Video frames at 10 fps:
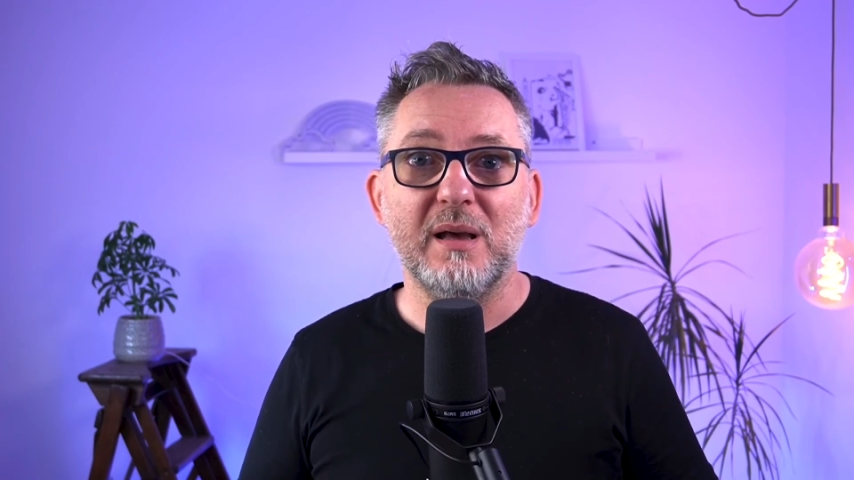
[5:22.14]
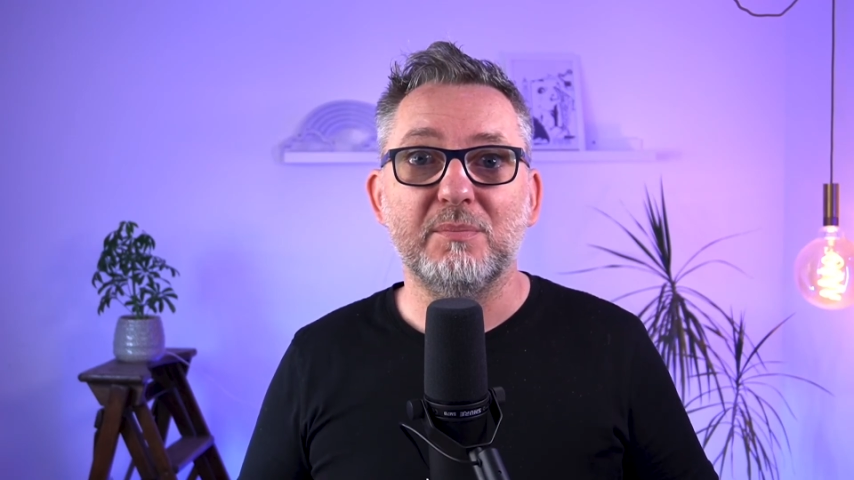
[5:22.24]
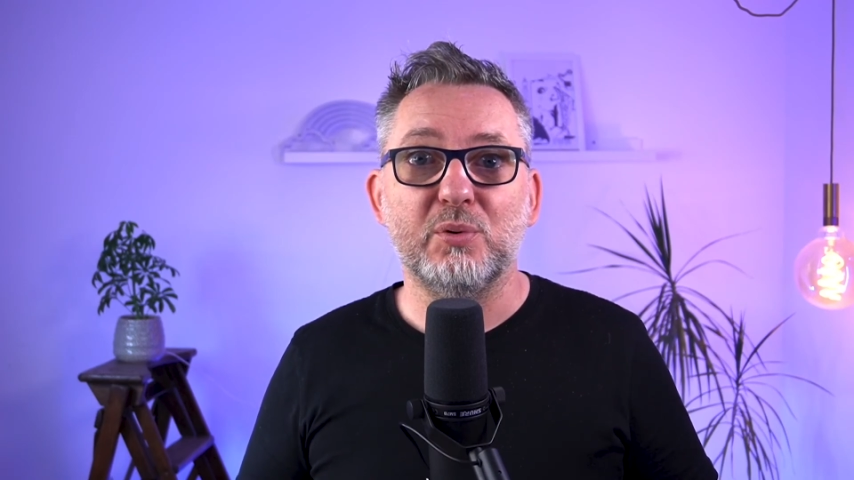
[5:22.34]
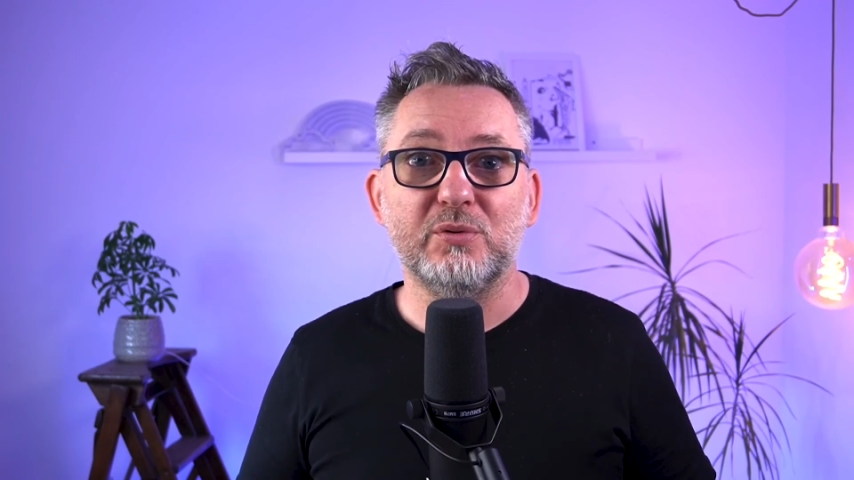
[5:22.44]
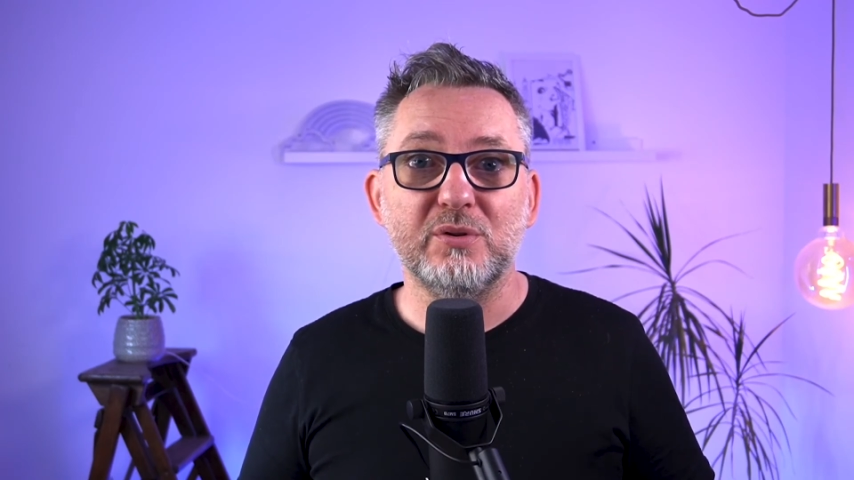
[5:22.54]

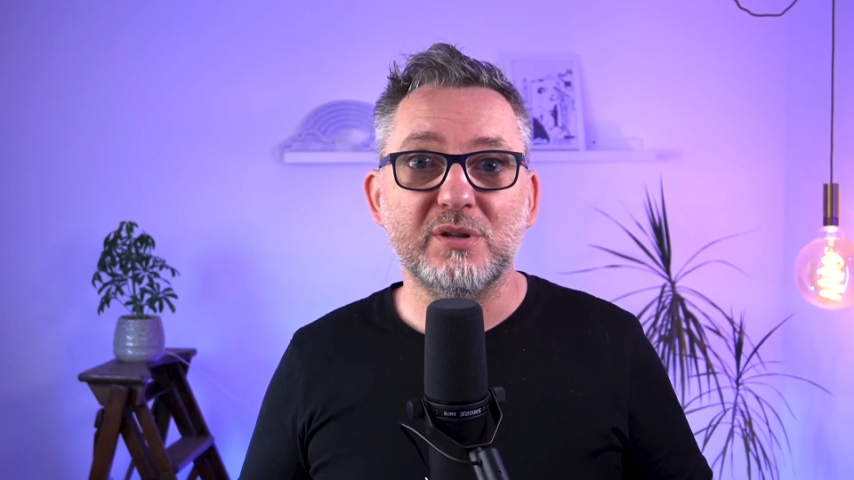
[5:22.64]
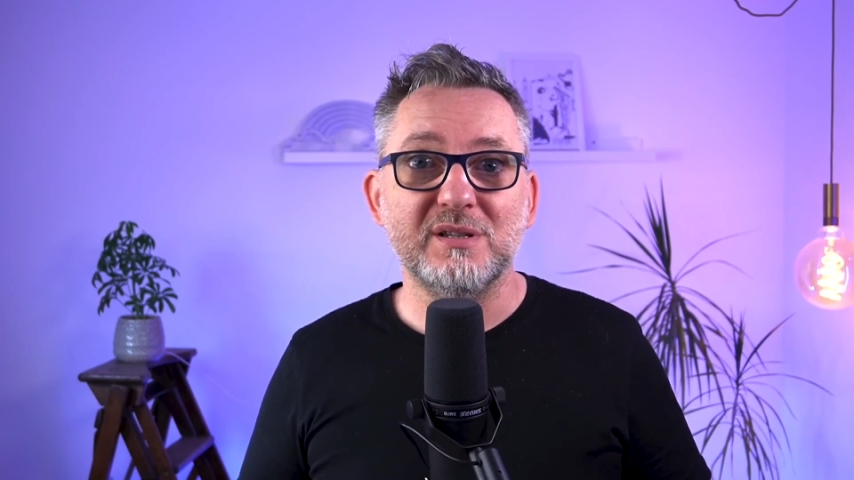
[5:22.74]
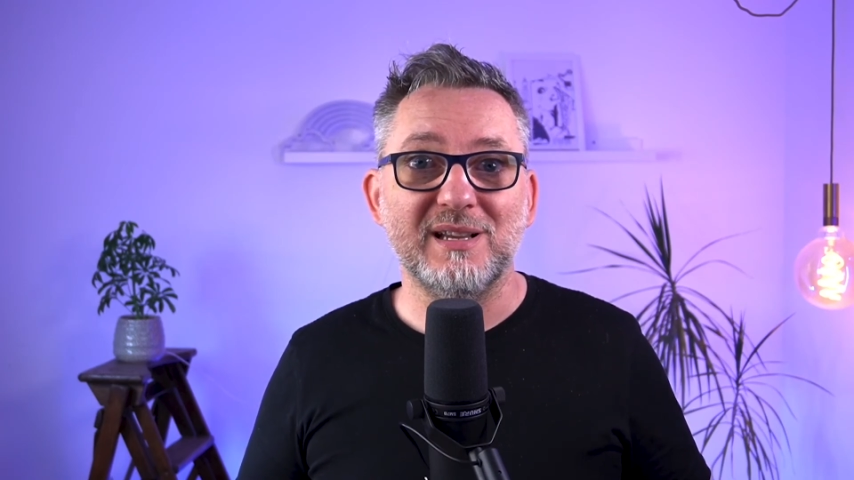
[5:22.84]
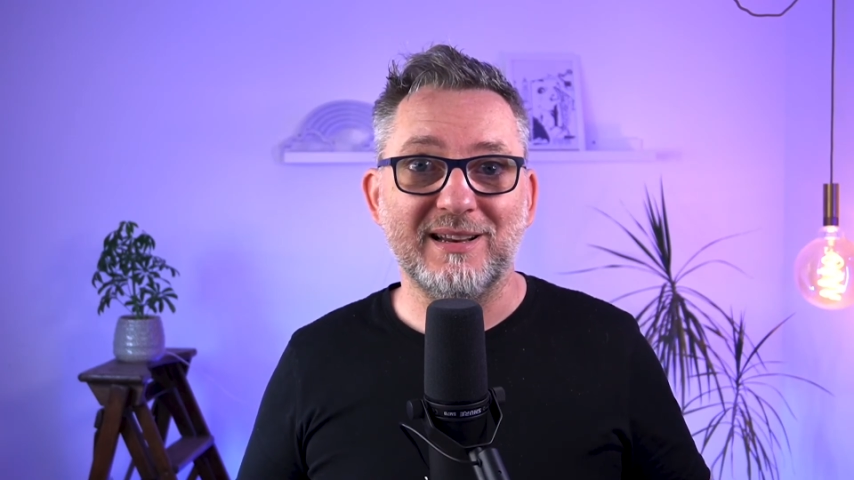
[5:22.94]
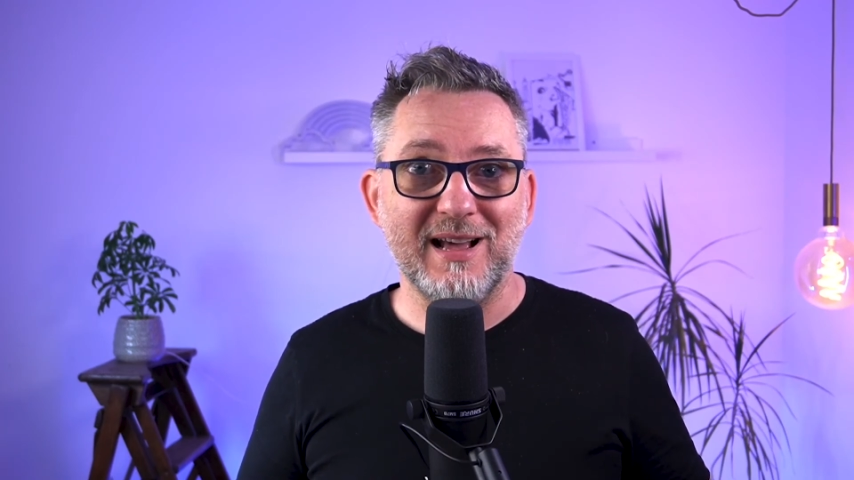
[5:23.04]
and
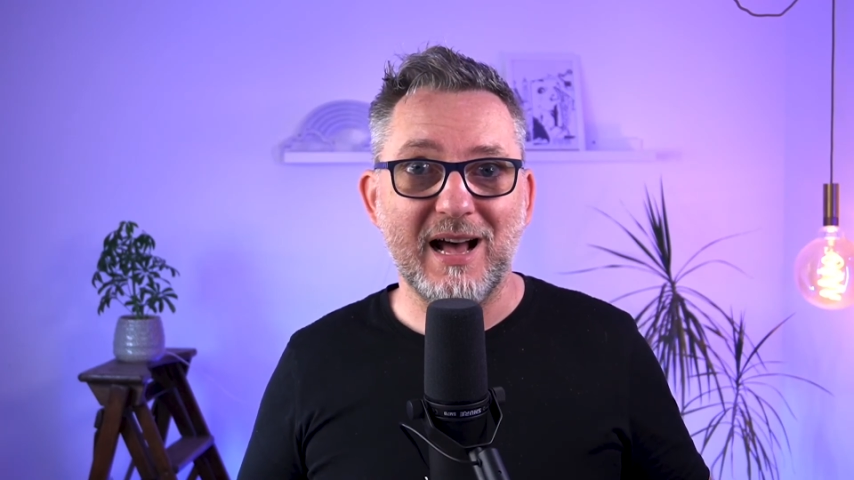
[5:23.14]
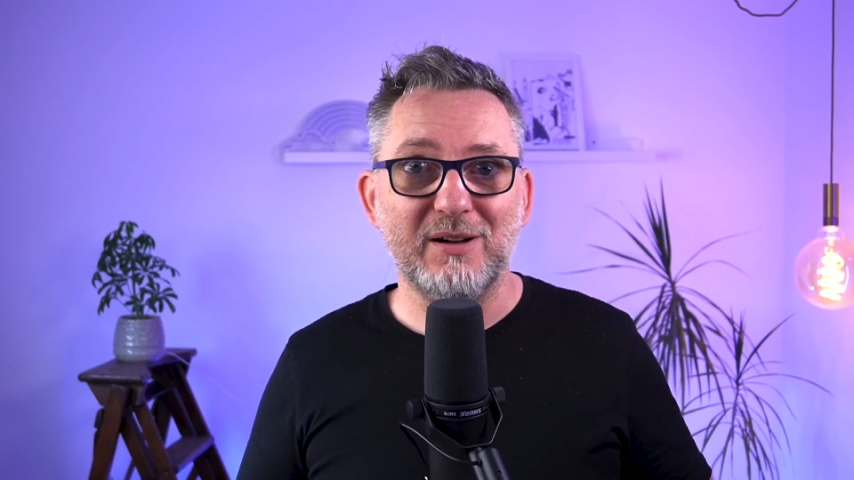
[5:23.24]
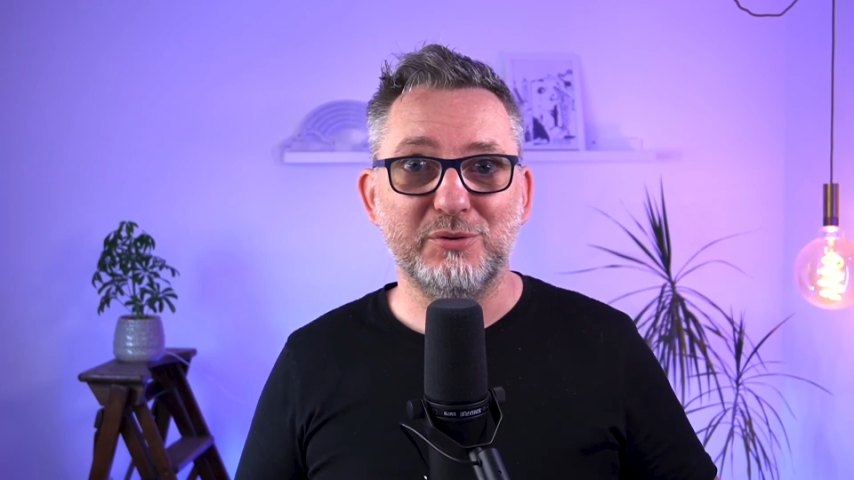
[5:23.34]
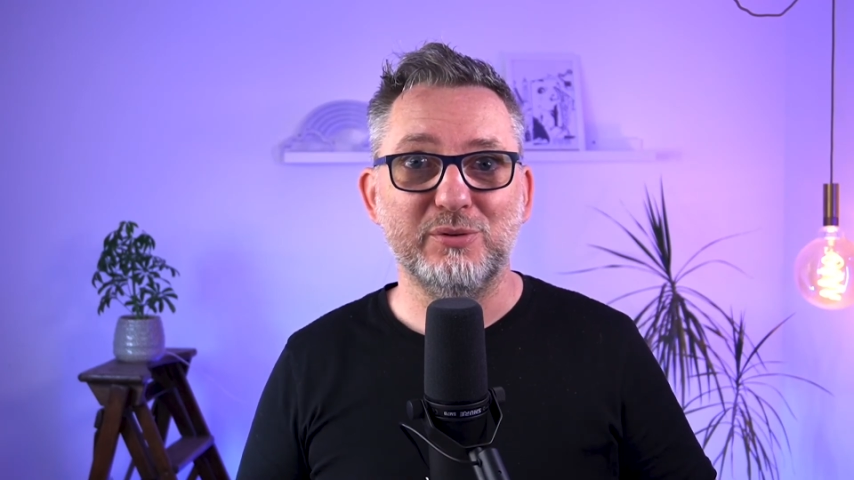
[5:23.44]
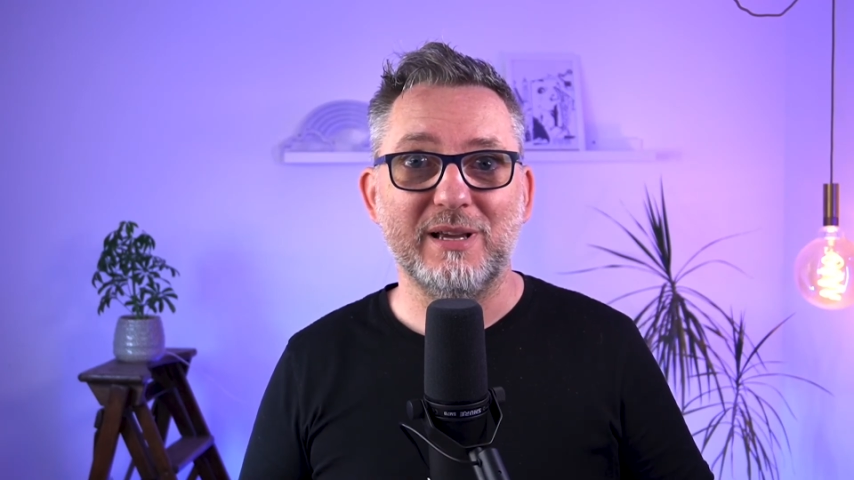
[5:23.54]
produces an
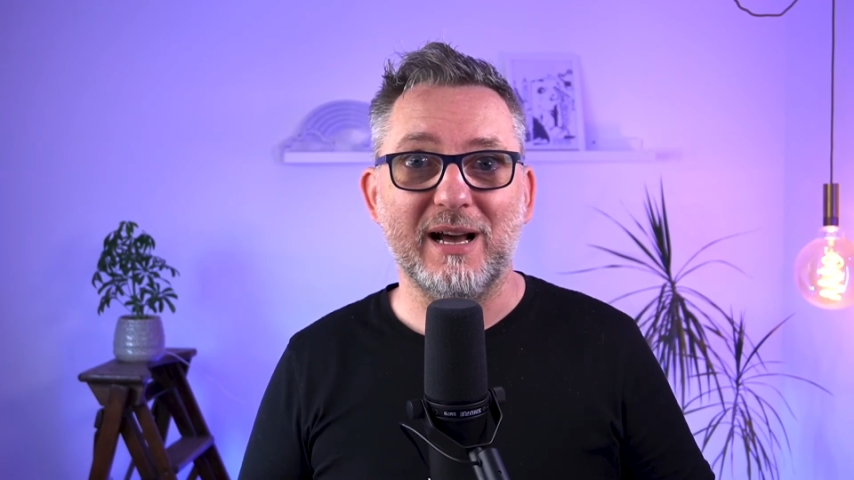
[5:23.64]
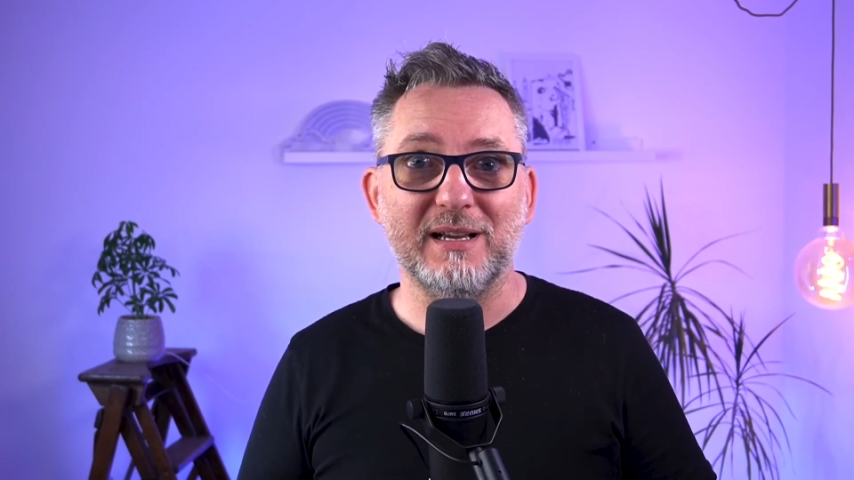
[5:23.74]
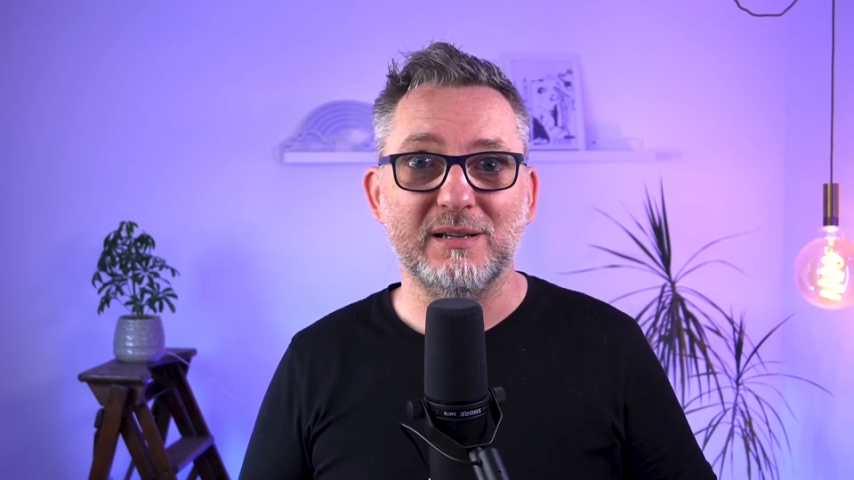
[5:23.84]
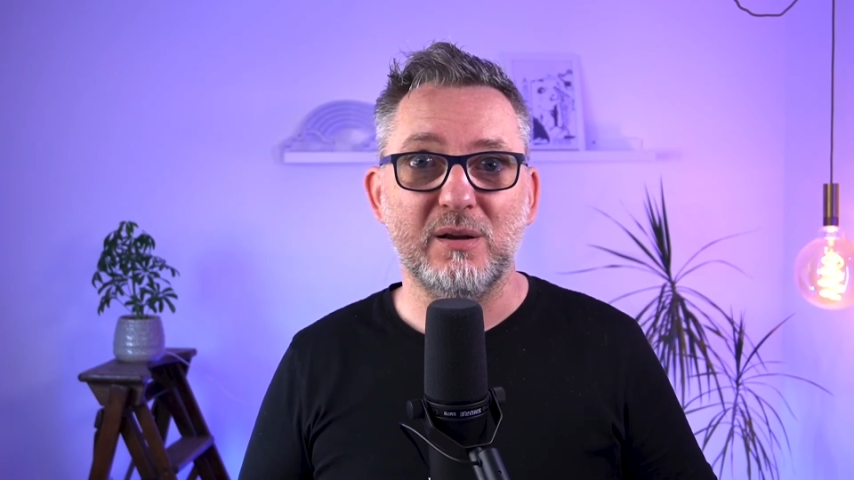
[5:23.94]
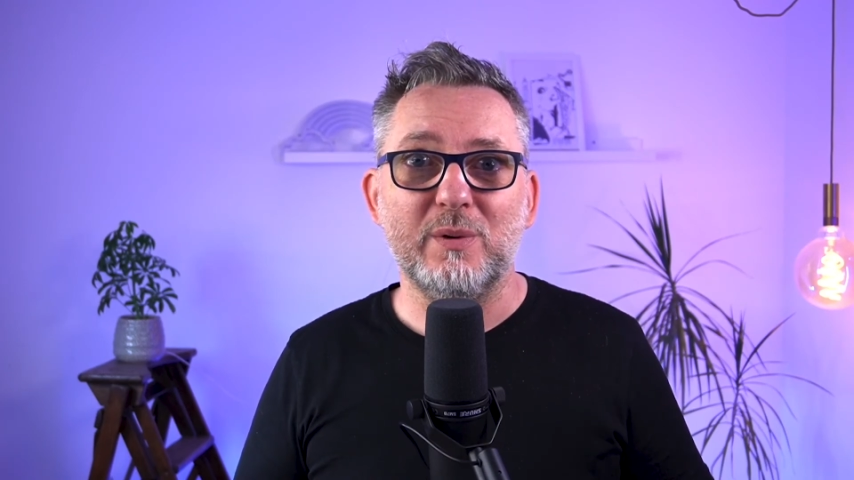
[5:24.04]
how-to guide